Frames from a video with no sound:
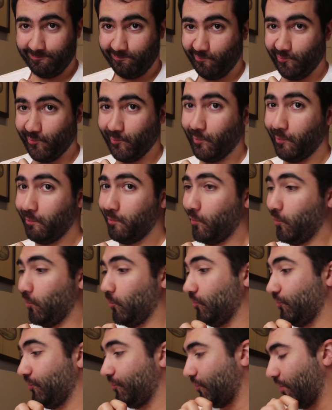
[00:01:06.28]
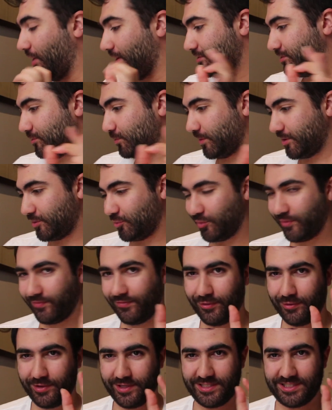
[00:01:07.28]
from the boards. So I just want to talk
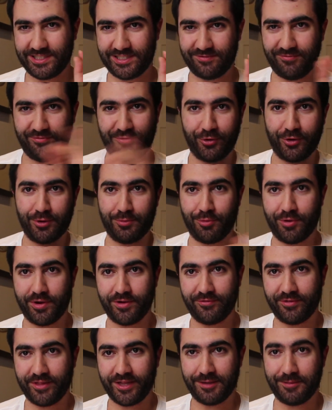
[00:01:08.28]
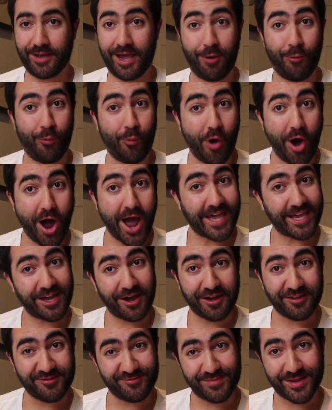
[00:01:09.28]
very briefly about why
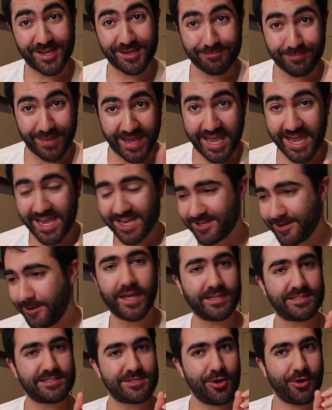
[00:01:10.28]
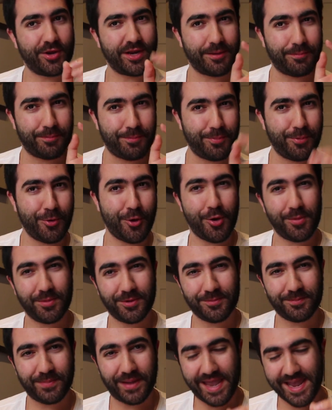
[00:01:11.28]
I've been banned. It's not a
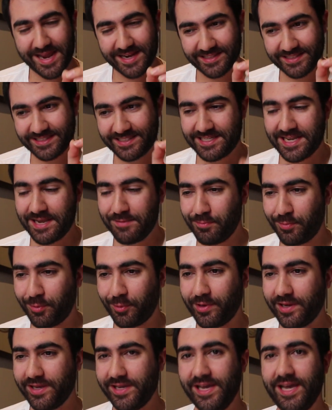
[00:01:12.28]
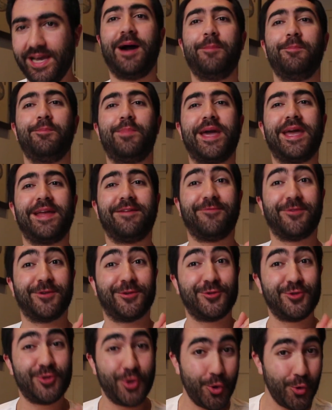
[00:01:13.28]
permanent ban, it's temporary. I'm banned for
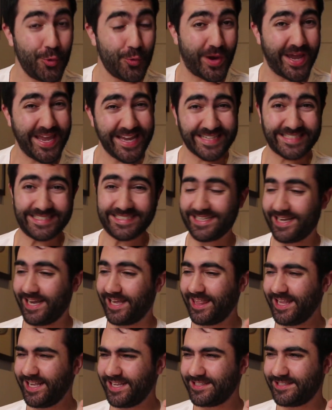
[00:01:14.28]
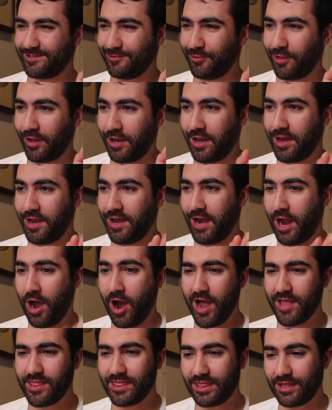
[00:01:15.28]
2 weeks, I think until the
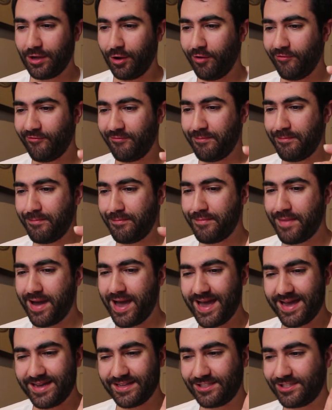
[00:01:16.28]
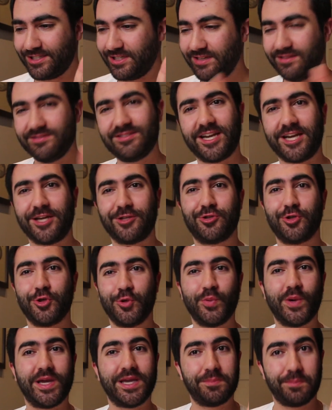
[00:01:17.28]
9th of March. It's like a
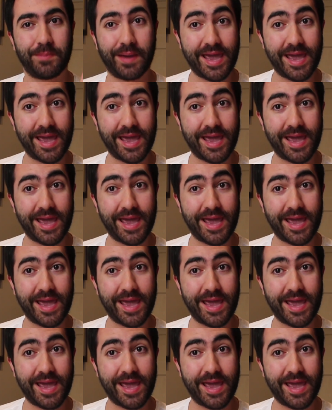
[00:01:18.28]
2 week